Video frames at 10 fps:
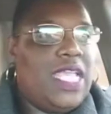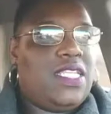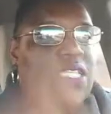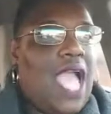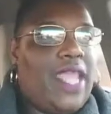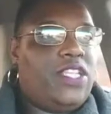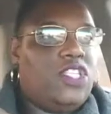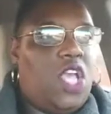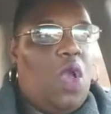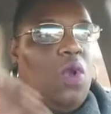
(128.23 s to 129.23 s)
They just kind of
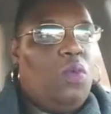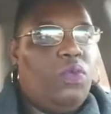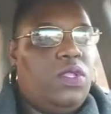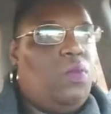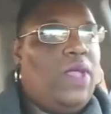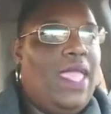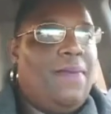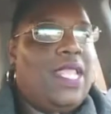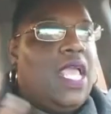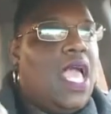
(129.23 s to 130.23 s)
just go to
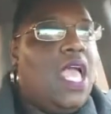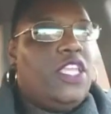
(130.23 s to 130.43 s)
whim, and